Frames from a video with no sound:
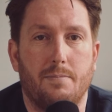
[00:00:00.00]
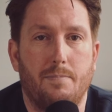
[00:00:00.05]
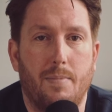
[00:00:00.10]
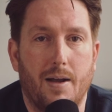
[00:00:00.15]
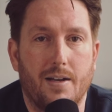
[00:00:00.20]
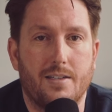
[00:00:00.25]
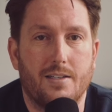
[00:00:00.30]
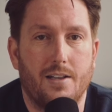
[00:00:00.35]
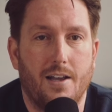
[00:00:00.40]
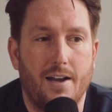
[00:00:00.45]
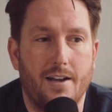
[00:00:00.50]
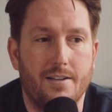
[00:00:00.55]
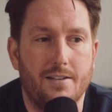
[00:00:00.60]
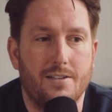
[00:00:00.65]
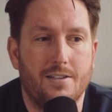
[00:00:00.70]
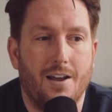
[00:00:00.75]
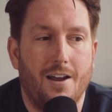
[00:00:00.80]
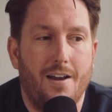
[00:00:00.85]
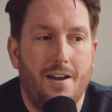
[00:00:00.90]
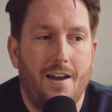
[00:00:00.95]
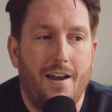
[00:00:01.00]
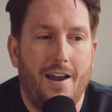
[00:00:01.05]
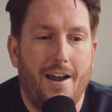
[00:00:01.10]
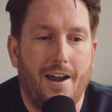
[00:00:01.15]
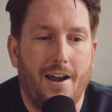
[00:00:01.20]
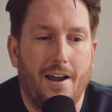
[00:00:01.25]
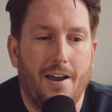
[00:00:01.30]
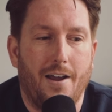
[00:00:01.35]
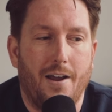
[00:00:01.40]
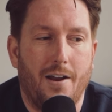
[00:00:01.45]
the best lens.
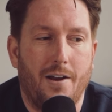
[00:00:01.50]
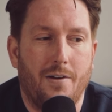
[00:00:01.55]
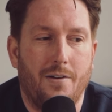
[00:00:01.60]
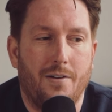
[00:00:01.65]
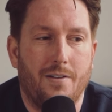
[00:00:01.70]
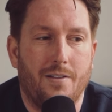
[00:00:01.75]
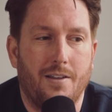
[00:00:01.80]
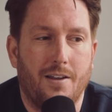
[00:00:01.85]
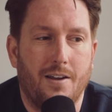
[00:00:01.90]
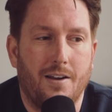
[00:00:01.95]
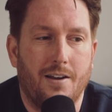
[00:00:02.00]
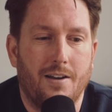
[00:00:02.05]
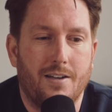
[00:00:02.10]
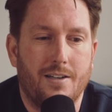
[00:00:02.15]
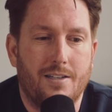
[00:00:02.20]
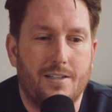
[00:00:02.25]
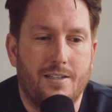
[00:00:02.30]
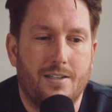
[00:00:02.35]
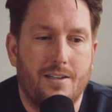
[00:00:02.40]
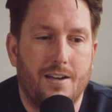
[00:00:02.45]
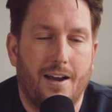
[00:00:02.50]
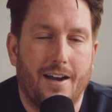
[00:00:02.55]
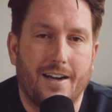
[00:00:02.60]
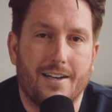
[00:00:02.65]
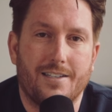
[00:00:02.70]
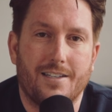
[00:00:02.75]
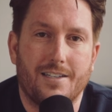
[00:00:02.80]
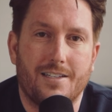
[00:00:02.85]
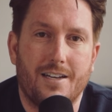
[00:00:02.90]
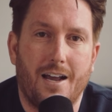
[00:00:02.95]
And I
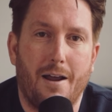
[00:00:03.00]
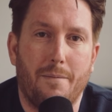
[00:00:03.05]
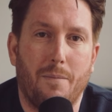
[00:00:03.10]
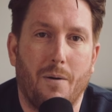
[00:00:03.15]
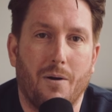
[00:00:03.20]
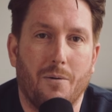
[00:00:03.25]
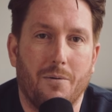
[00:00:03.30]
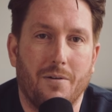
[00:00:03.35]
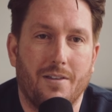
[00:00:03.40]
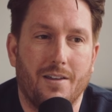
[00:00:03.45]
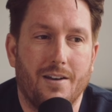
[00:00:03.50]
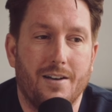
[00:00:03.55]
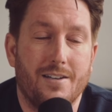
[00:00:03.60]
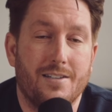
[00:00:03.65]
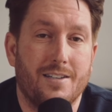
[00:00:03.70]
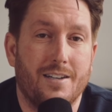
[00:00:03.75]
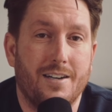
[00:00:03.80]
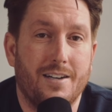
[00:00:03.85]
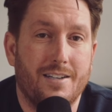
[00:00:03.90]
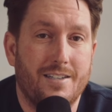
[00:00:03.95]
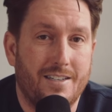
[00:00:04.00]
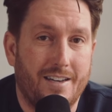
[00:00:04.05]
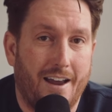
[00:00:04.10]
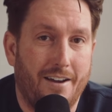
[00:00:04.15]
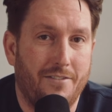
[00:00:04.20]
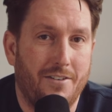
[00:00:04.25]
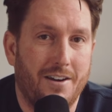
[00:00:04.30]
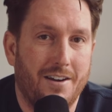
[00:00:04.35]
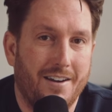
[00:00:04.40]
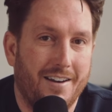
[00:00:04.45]
guess the sad part with it is that it is
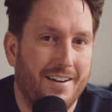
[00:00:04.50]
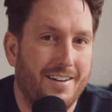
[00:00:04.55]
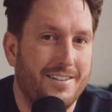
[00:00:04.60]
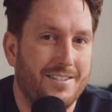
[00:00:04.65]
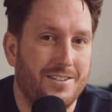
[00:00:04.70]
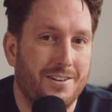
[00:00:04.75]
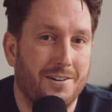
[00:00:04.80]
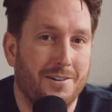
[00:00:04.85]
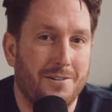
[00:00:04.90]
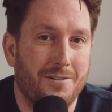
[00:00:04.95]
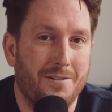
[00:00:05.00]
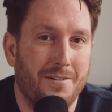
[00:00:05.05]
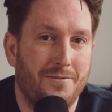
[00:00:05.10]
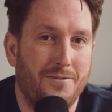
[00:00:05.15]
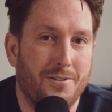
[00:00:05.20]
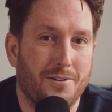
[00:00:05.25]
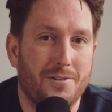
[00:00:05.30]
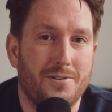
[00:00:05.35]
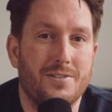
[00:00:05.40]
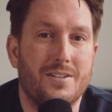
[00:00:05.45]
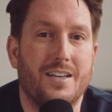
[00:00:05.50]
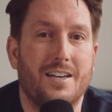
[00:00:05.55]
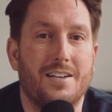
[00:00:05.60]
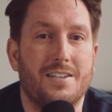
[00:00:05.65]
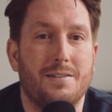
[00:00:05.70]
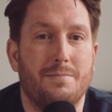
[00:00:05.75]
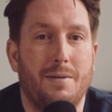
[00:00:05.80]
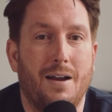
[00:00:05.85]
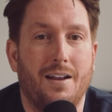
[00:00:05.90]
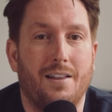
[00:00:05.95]
heavy. So if you're using it
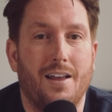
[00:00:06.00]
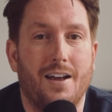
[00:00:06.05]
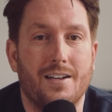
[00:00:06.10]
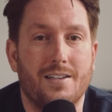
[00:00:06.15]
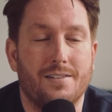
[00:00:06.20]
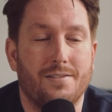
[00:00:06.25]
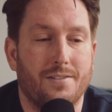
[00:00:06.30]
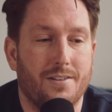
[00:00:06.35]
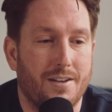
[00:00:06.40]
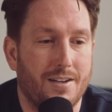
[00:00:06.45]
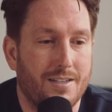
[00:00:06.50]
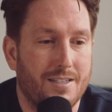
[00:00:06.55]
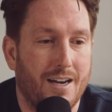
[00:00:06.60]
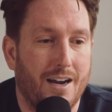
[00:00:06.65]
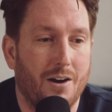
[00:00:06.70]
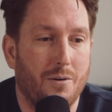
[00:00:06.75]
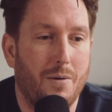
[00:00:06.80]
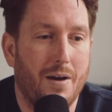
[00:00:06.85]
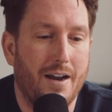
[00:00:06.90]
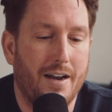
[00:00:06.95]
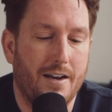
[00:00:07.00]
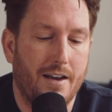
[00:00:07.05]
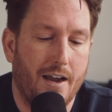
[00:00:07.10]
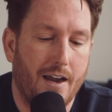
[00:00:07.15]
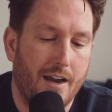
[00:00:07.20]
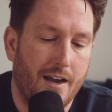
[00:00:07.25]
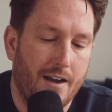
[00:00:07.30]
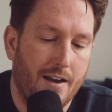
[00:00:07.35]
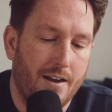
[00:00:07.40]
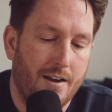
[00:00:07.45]
as a main lens for the entire wedding
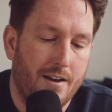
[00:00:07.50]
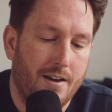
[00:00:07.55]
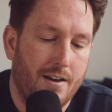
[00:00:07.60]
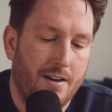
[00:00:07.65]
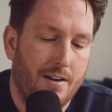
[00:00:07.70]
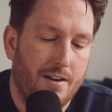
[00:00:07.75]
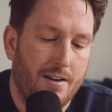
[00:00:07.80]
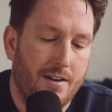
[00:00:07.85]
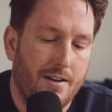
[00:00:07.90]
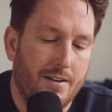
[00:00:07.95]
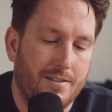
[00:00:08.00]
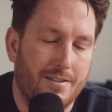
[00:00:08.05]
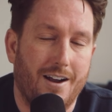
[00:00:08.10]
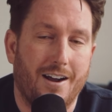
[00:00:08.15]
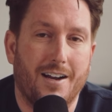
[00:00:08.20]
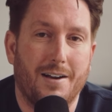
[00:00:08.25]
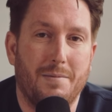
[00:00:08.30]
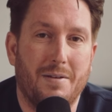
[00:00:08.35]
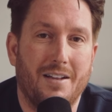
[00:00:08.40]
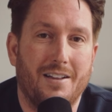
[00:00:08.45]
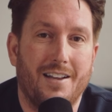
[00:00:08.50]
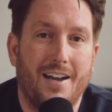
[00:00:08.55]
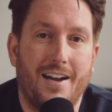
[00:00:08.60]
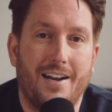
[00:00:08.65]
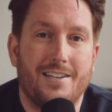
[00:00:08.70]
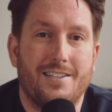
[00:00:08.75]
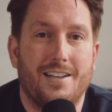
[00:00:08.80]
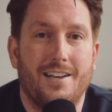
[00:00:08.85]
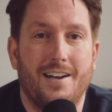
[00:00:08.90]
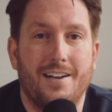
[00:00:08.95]
day, it's not going to be the
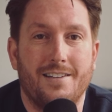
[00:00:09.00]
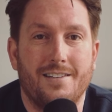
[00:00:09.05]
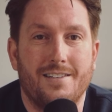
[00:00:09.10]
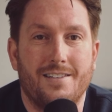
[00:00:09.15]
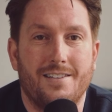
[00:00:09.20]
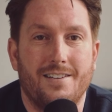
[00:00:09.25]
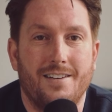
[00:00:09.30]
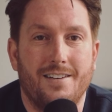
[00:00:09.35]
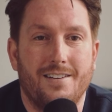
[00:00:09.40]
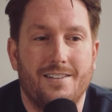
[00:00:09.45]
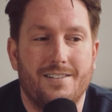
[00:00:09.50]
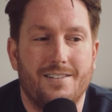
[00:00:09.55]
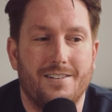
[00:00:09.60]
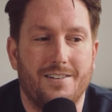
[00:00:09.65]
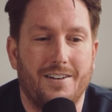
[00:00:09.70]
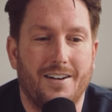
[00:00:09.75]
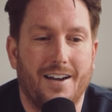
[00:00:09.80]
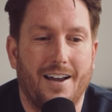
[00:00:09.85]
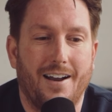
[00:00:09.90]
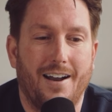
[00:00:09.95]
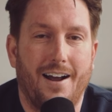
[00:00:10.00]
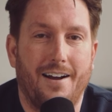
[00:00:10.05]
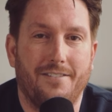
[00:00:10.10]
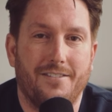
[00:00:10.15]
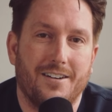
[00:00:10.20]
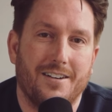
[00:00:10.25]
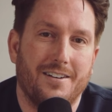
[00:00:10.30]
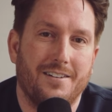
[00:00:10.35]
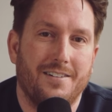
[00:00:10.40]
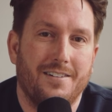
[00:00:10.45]
lightest lens. So you kind of have
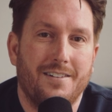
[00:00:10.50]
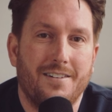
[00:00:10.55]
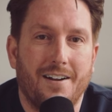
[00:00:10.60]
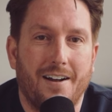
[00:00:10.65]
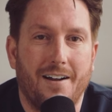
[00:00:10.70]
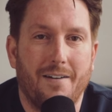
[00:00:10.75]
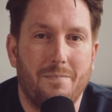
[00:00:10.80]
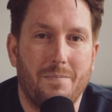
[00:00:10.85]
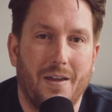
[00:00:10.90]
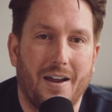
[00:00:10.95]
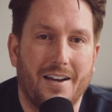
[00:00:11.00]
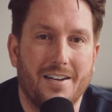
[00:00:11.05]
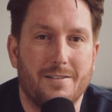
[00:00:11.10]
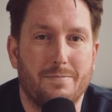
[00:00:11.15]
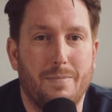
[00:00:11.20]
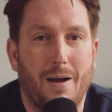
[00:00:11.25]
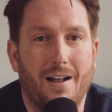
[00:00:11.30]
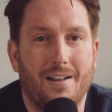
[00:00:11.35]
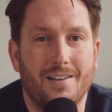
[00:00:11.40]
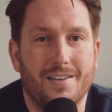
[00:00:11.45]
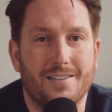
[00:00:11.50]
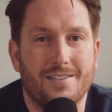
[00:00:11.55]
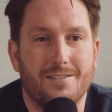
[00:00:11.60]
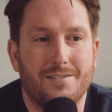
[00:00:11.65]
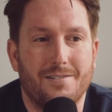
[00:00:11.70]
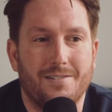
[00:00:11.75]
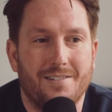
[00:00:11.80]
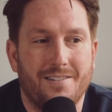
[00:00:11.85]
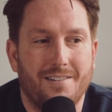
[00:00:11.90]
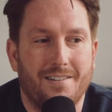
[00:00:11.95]
to, I guess,
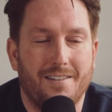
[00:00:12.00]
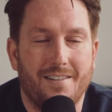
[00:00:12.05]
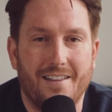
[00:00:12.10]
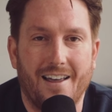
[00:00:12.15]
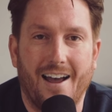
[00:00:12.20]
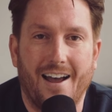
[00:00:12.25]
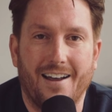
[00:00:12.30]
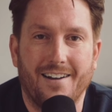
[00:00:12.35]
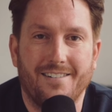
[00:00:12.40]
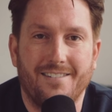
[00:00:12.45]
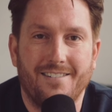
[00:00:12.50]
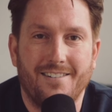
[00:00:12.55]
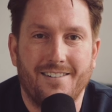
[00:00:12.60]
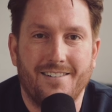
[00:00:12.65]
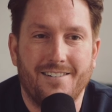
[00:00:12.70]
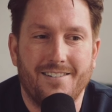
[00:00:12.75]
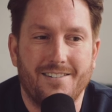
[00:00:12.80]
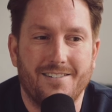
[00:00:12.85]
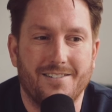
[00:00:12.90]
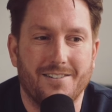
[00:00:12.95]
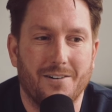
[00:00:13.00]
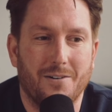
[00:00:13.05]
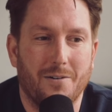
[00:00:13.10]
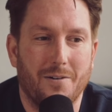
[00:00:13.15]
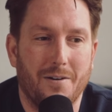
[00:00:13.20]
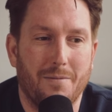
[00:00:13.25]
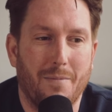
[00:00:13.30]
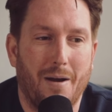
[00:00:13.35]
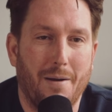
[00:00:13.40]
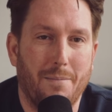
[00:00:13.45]
balance that.
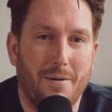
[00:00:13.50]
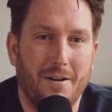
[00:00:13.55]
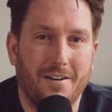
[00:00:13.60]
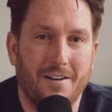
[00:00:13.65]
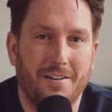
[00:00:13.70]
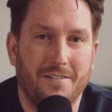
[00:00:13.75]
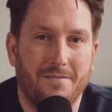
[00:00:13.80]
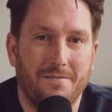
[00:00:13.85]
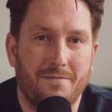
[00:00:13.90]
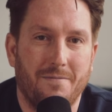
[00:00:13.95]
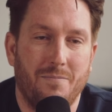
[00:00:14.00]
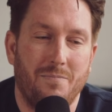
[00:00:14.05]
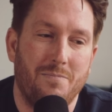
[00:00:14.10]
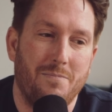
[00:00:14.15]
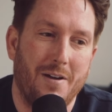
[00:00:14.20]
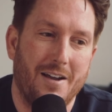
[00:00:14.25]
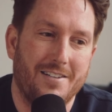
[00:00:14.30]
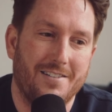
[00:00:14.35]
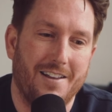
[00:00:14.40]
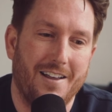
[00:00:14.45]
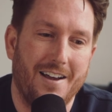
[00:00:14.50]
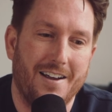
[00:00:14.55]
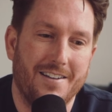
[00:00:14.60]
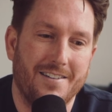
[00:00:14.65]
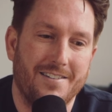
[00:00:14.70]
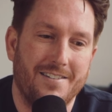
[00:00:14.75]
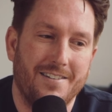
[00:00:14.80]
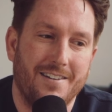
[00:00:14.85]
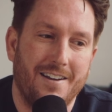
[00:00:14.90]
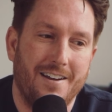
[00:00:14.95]
So in my opinion, best
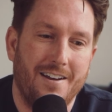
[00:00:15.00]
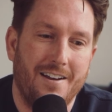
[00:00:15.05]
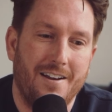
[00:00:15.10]
lens,